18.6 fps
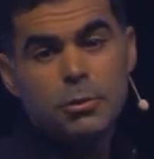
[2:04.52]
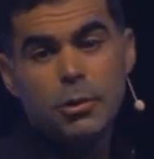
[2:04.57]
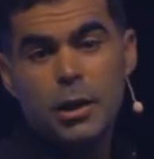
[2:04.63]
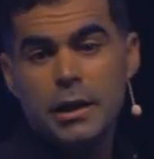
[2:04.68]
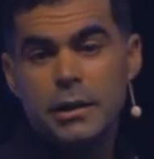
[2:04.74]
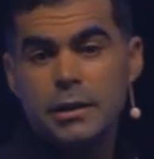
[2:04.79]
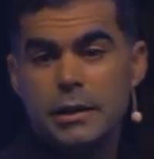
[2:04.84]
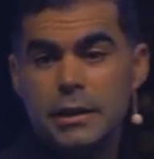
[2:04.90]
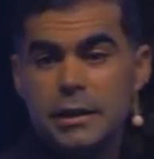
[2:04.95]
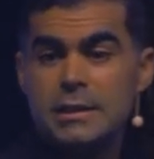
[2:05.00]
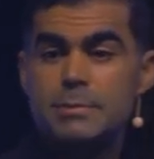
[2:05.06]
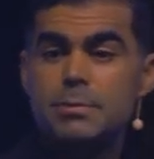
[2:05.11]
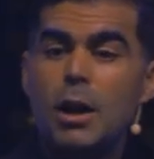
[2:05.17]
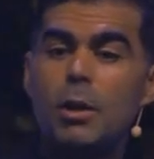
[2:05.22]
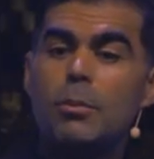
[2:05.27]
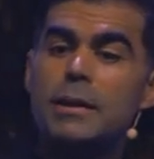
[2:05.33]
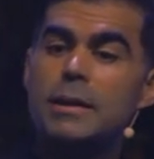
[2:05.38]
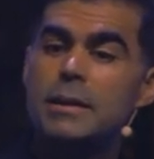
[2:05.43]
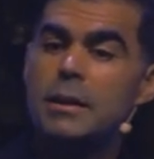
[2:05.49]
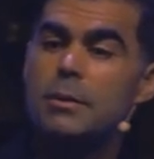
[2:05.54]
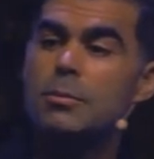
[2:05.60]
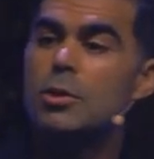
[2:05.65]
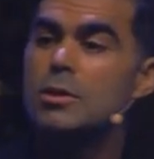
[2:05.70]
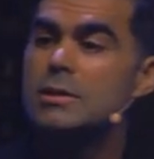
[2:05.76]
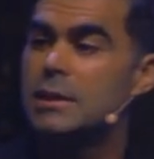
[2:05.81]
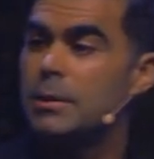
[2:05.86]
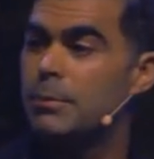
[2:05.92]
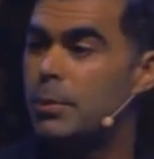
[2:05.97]
one is probably the
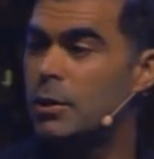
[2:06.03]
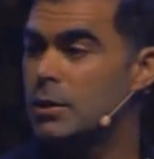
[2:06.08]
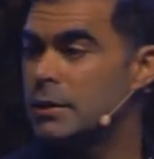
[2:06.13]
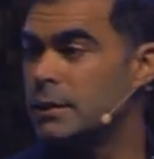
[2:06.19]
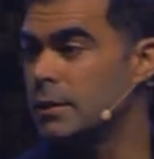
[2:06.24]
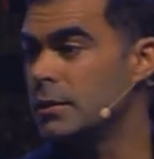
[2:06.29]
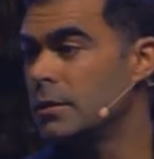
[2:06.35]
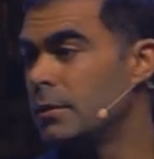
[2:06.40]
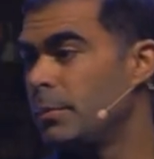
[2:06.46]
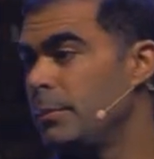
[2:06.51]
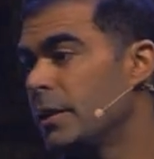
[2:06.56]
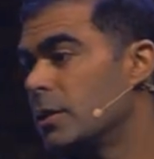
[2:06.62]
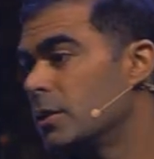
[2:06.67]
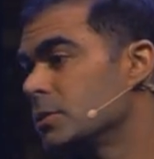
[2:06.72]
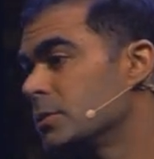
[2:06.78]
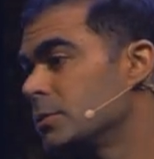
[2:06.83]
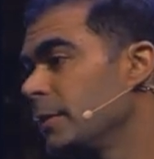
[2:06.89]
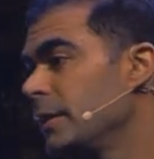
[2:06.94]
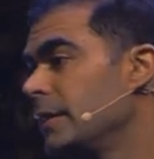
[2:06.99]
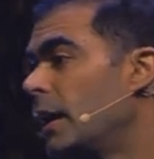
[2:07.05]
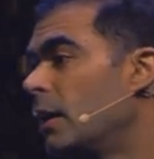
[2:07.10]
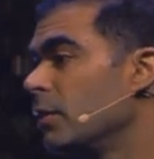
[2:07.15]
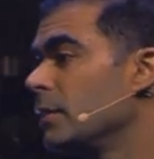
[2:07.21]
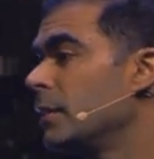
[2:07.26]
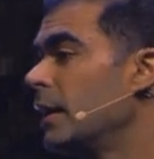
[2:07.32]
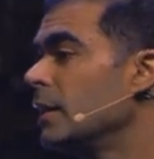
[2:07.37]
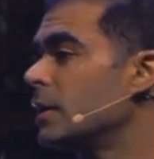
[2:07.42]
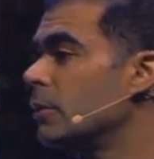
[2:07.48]
most important, because
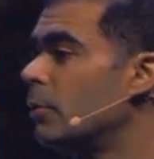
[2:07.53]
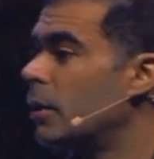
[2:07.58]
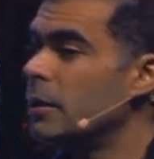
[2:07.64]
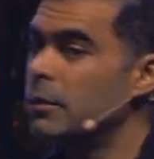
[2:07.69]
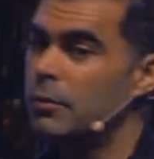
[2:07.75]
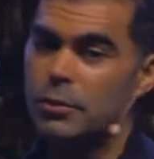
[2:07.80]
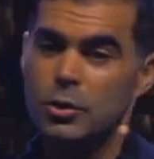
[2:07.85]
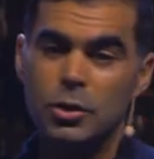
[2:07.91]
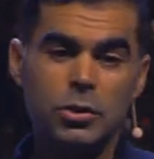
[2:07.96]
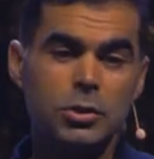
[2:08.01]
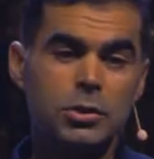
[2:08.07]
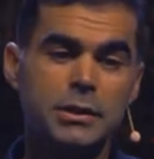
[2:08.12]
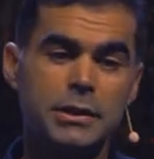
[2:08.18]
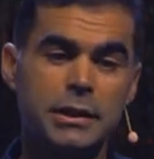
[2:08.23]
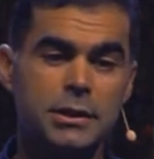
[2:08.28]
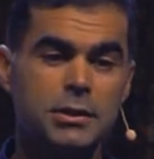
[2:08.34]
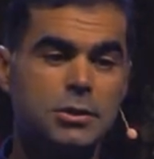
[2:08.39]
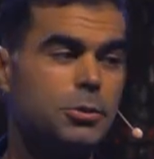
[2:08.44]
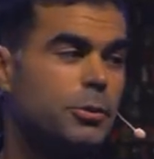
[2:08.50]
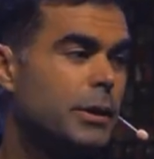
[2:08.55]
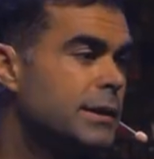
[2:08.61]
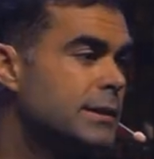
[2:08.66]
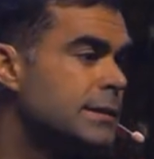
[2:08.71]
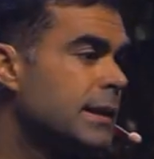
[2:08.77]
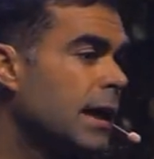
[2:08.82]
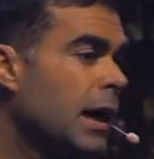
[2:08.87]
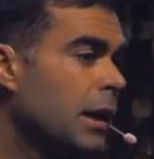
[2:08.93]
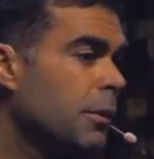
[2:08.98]
without that one, you don't need to
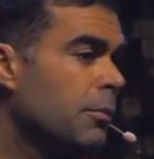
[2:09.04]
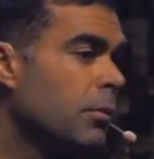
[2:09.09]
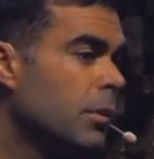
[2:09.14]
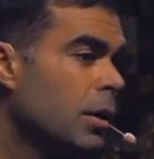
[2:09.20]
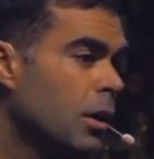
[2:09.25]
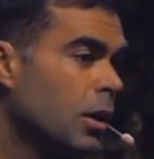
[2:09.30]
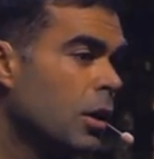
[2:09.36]
waste time